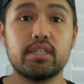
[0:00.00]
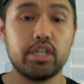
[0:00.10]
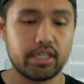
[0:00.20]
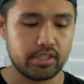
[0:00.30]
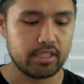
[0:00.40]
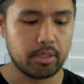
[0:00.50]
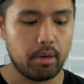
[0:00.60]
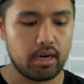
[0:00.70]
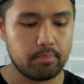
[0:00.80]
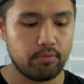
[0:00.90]
suggestions on the
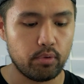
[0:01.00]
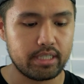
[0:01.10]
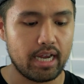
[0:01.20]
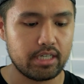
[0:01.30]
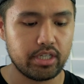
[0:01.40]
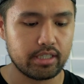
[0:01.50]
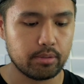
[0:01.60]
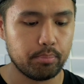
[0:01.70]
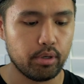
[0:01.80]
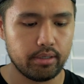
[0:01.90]
bottom of which hashtags
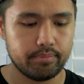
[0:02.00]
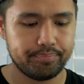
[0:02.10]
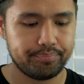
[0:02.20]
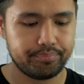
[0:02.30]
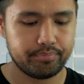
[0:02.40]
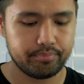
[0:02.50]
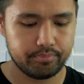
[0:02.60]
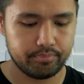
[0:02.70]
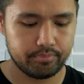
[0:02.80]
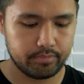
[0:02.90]
to put.
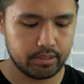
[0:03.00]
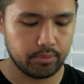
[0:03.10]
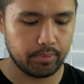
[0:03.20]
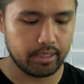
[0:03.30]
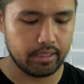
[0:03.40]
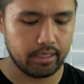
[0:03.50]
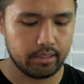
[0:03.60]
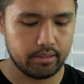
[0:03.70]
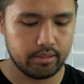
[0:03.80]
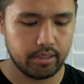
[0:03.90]
So we can
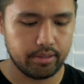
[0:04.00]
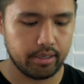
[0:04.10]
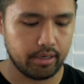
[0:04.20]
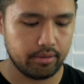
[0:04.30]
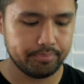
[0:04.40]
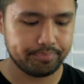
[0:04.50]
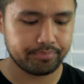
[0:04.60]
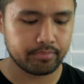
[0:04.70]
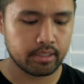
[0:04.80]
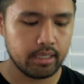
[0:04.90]
hit done there.
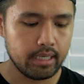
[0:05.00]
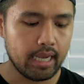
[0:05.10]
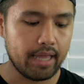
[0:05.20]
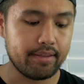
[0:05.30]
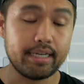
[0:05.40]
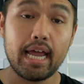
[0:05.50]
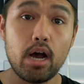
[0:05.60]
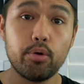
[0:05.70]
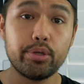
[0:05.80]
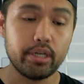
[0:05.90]
And then
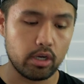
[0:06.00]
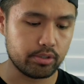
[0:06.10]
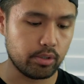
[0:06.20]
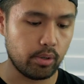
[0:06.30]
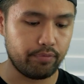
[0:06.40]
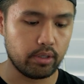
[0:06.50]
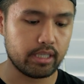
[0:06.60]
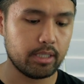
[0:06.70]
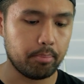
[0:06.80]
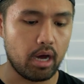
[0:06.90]
now you can also, if you
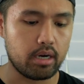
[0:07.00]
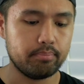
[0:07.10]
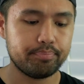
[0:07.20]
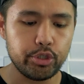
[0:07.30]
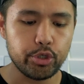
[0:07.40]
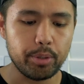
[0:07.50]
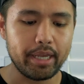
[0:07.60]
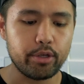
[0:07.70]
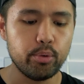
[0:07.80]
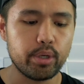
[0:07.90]
look at the bottom, you can
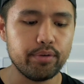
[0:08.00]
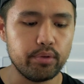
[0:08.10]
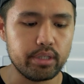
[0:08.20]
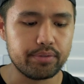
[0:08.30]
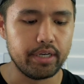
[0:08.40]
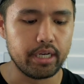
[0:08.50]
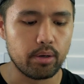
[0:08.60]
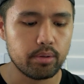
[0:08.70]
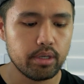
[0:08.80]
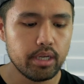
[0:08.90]
make who can view this
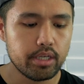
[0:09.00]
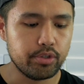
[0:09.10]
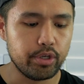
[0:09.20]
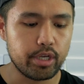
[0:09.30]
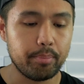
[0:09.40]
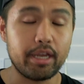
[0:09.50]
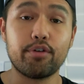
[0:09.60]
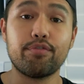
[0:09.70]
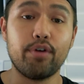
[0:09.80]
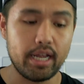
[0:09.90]
video. So you can make
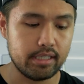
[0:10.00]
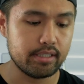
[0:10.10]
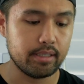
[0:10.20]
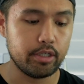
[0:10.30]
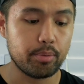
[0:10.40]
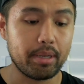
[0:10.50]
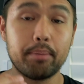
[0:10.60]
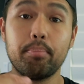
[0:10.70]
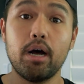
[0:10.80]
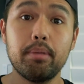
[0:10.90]
your friends, you can make
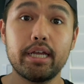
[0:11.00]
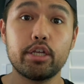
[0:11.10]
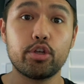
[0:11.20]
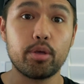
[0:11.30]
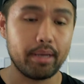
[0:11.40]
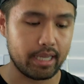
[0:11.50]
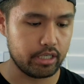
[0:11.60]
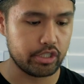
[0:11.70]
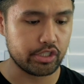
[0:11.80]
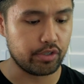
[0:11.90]
it public, you can make
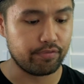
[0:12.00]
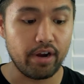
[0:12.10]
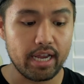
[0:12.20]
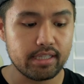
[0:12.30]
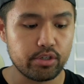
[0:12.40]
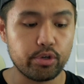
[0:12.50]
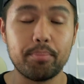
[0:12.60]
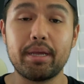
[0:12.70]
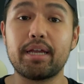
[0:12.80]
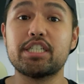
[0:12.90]
it just your friends, or you
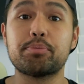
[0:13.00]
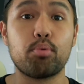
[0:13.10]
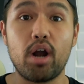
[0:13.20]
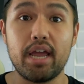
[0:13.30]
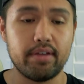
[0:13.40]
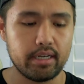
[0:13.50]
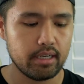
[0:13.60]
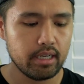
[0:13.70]
can make it just private.